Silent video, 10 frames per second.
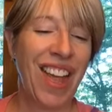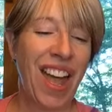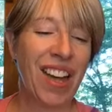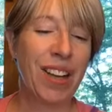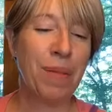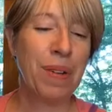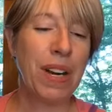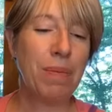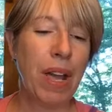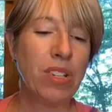
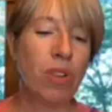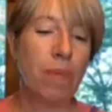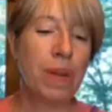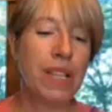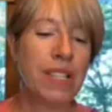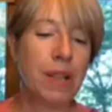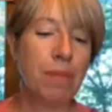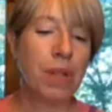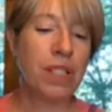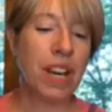Accompanied by trumpets,
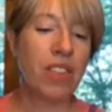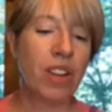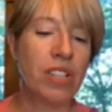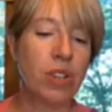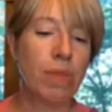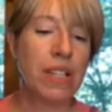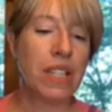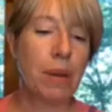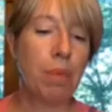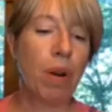cymbals, and other instruments,
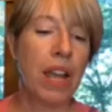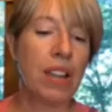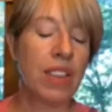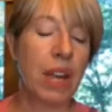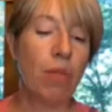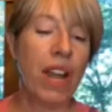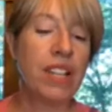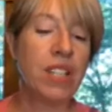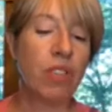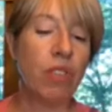they
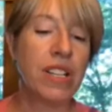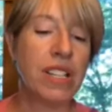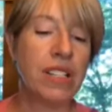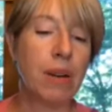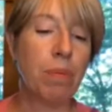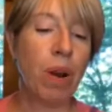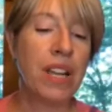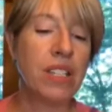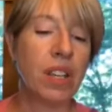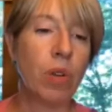raised their voices and
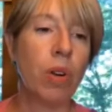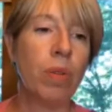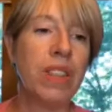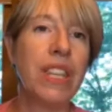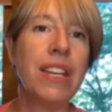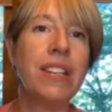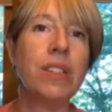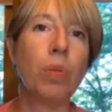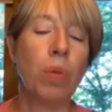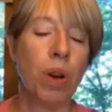praised the Lord with
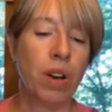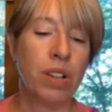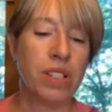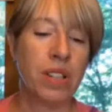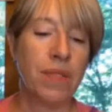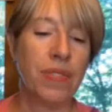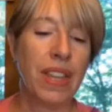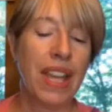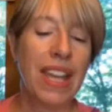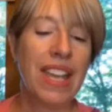these words:
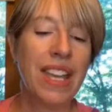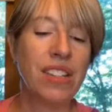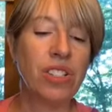"He is